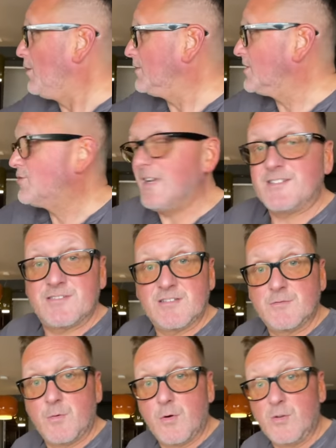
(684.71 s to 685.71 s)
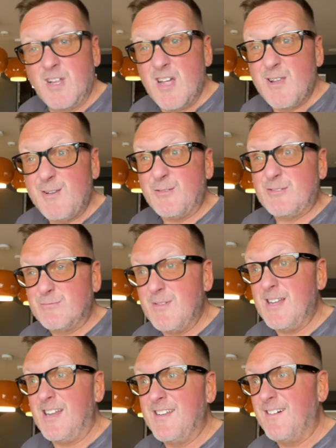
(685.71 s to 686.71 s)
all the drinks on the wall. Looks
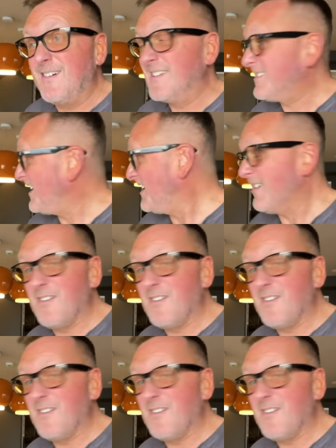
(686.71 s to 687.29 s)
really nice. Take a